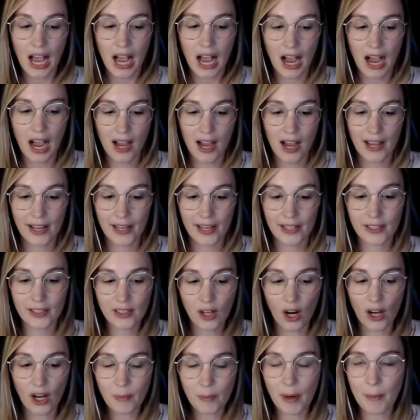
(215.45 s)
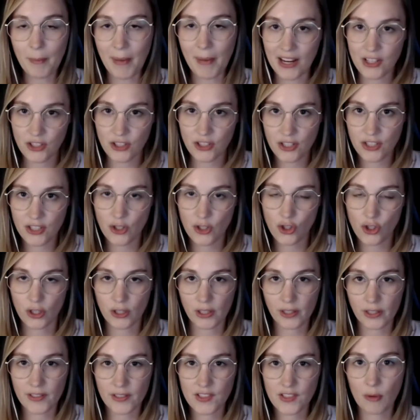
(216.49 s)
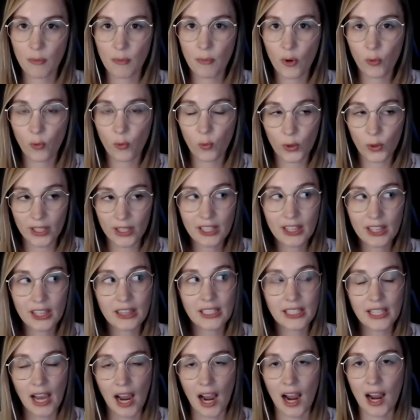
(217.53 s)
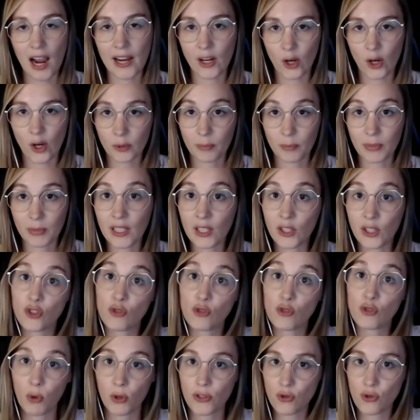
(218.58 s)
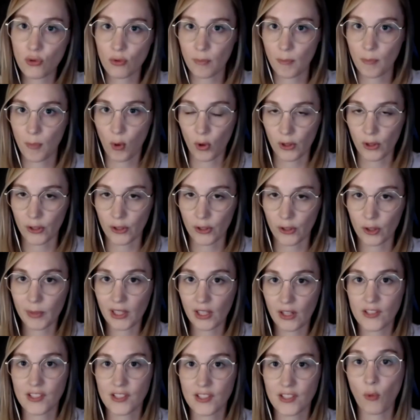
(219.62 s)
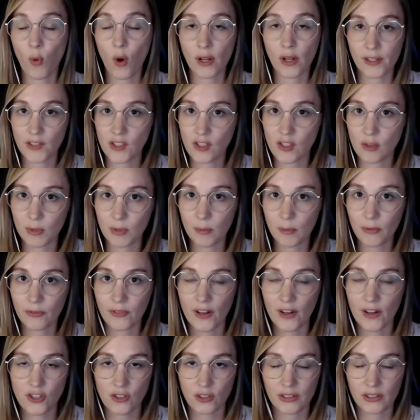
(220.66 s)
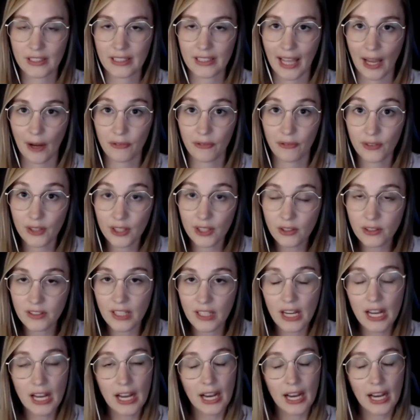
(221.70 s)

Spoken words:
I got my master's in journalism with the eye on being a sports reporter because I wanted to be professional in that field.